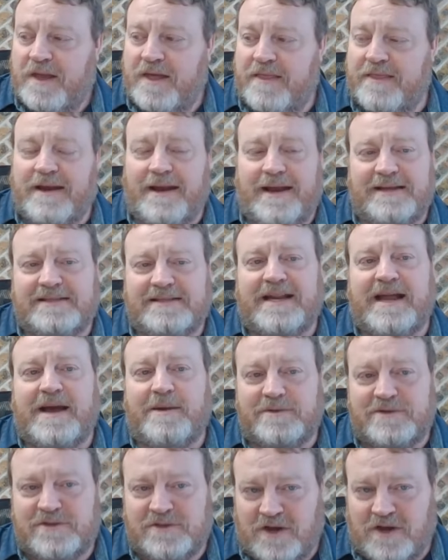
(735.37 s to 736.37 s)
And the lesson
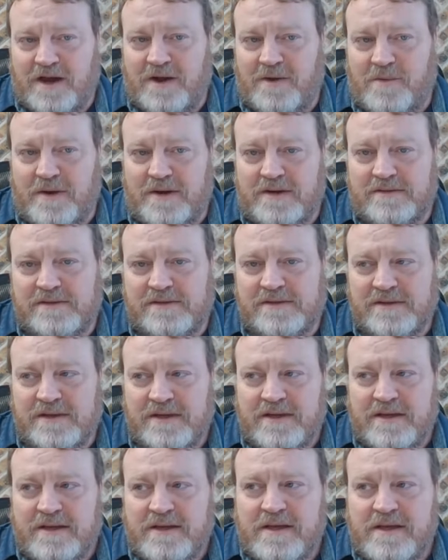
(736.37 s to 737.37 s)
I was taught was,
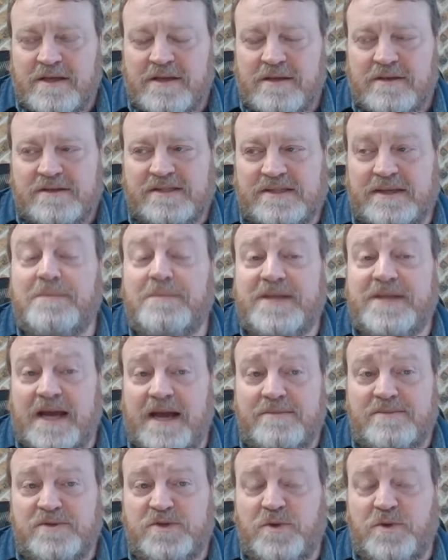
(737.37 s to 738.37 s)

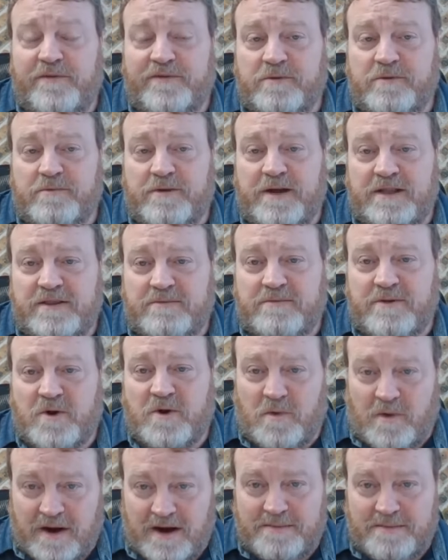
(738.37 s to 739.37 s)
sometimes you have to write the
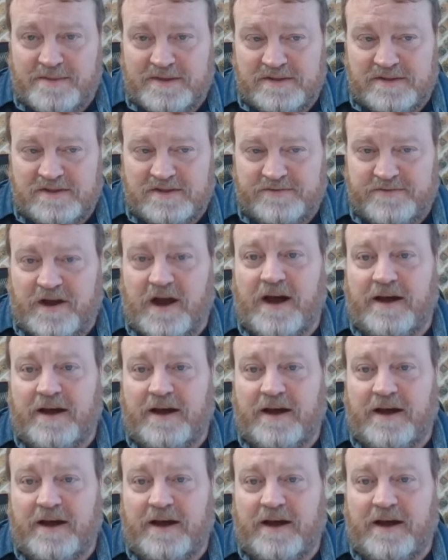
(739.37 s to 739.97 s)
requirements